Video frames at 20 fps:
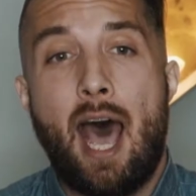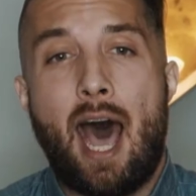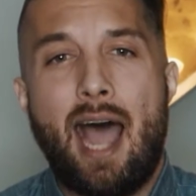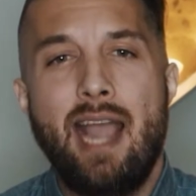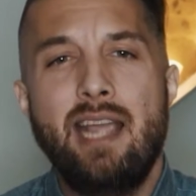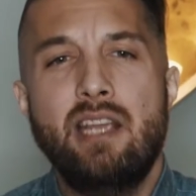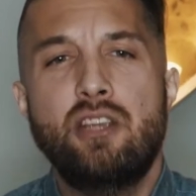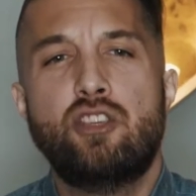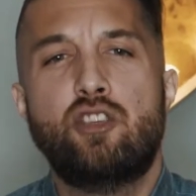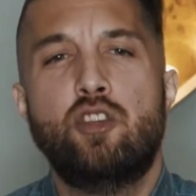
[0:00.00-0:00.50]
I
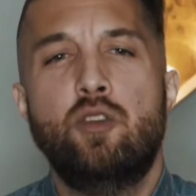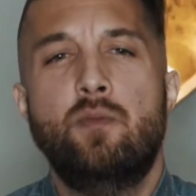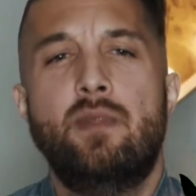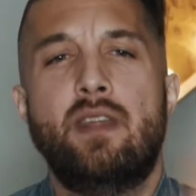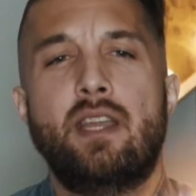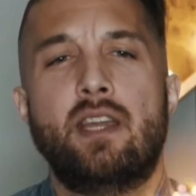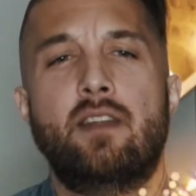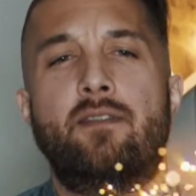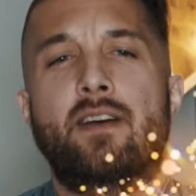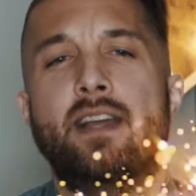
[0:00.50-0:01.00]
assume
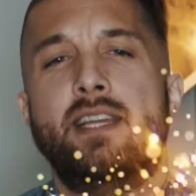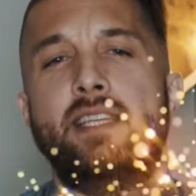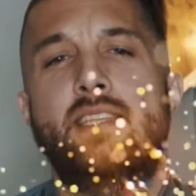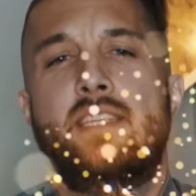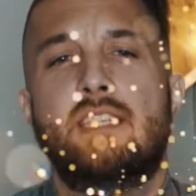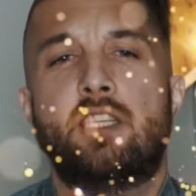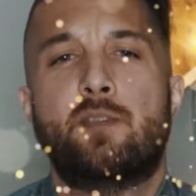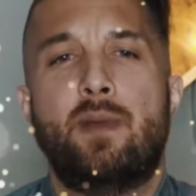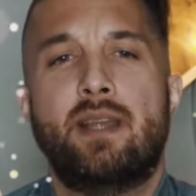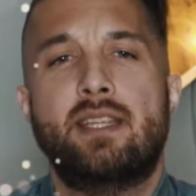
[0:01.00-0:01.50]
the advice
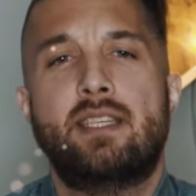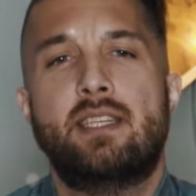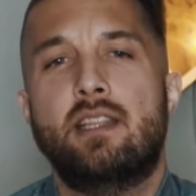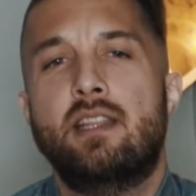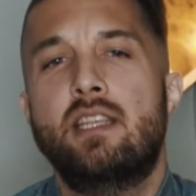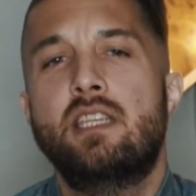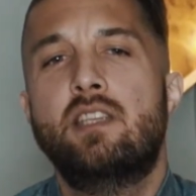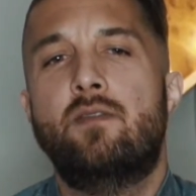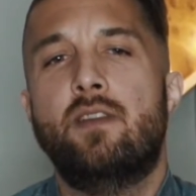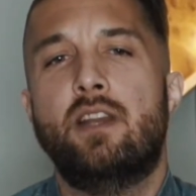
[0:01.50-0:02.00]
dispensed in
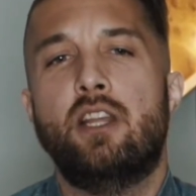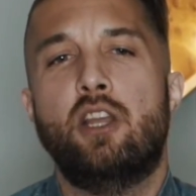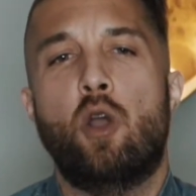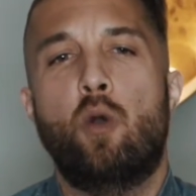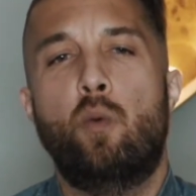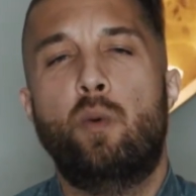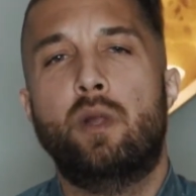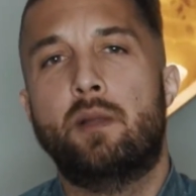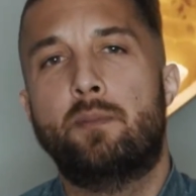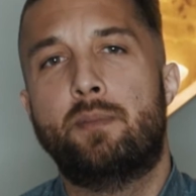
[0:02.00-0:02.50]
this video
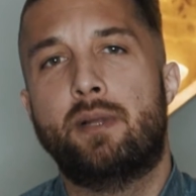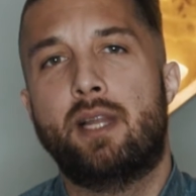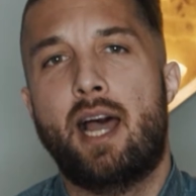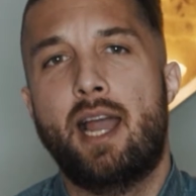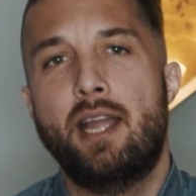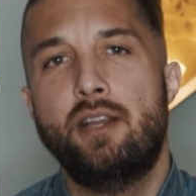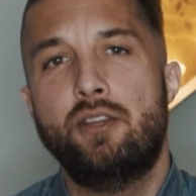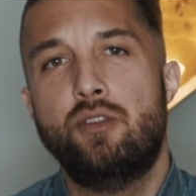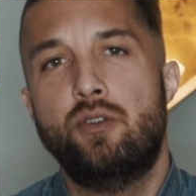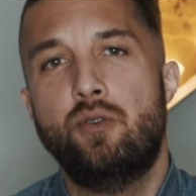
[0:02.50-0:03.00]
will
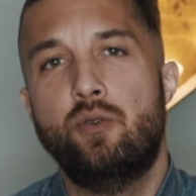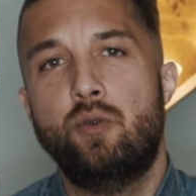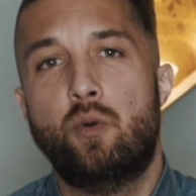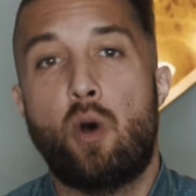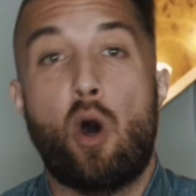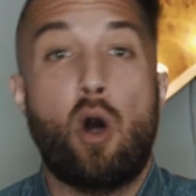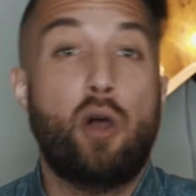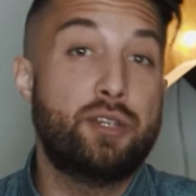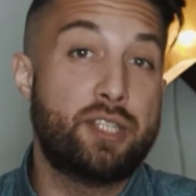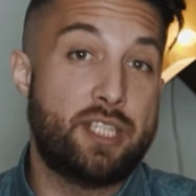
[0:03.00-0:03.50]
apply to
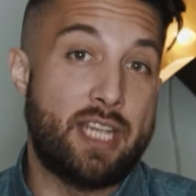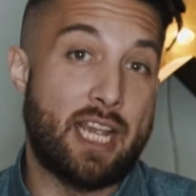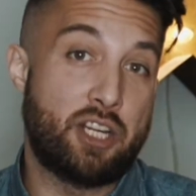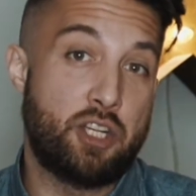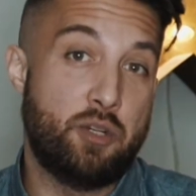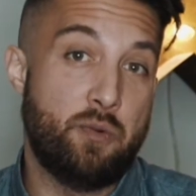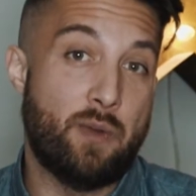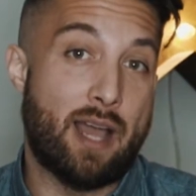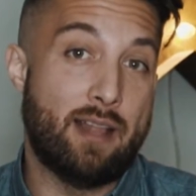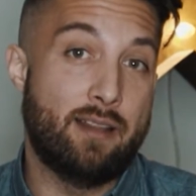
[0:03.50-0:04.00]
all
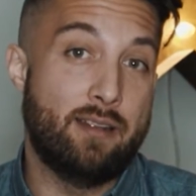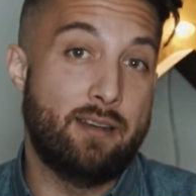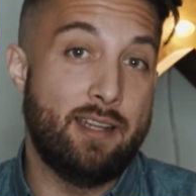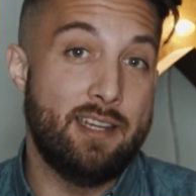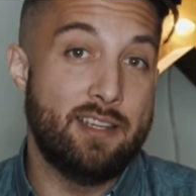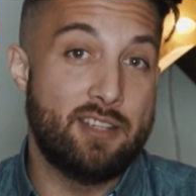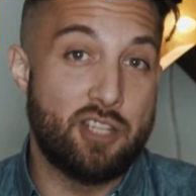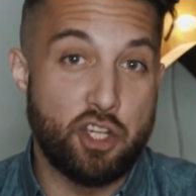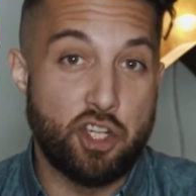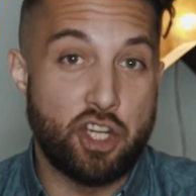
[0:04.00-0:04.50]

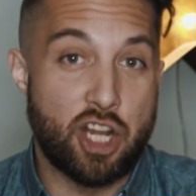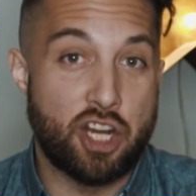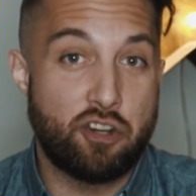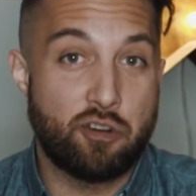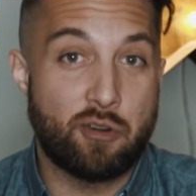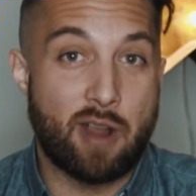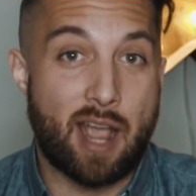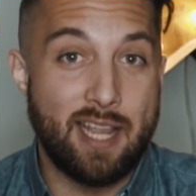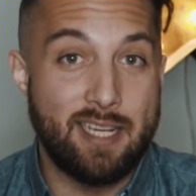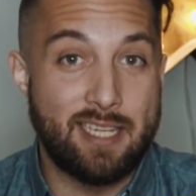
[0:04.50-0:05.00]
sexualities and
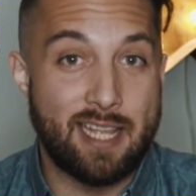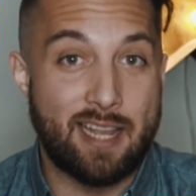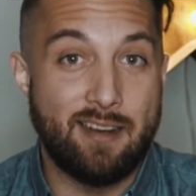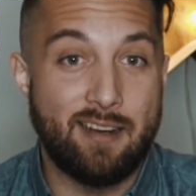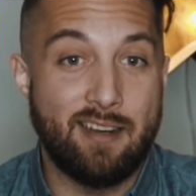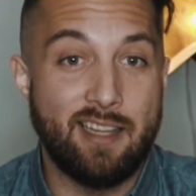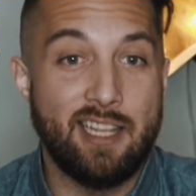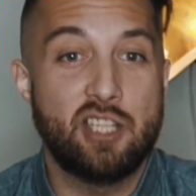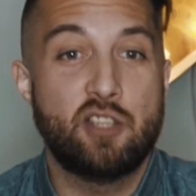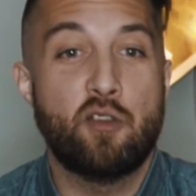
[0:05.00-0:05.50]
gender
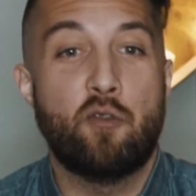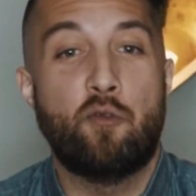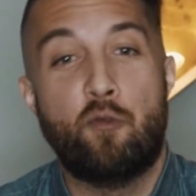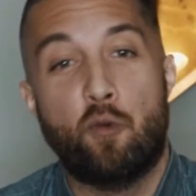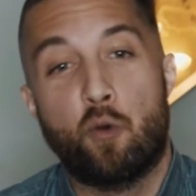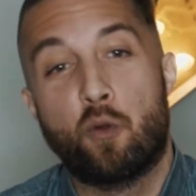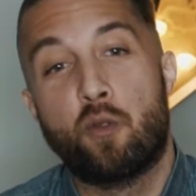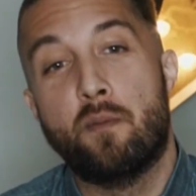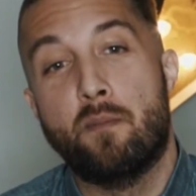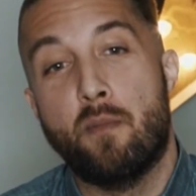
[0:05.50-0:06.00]
identities
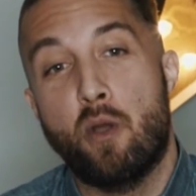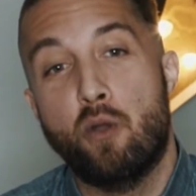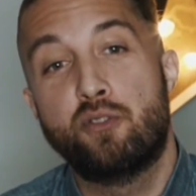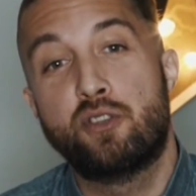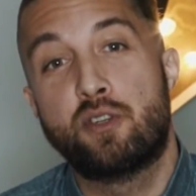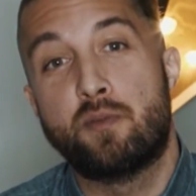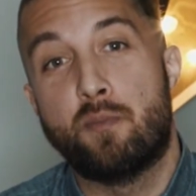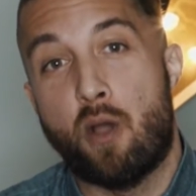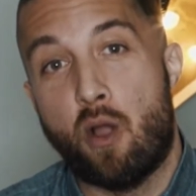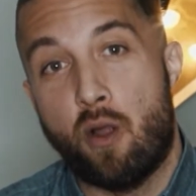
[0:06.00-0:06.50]
for the
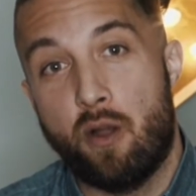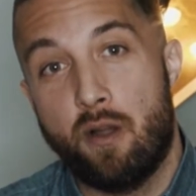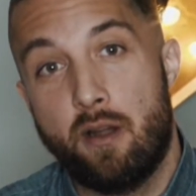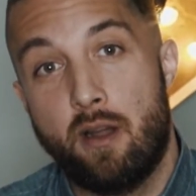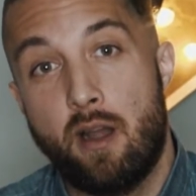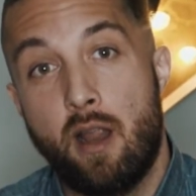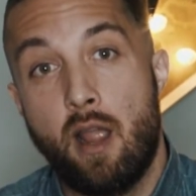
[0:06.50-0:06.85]
most part.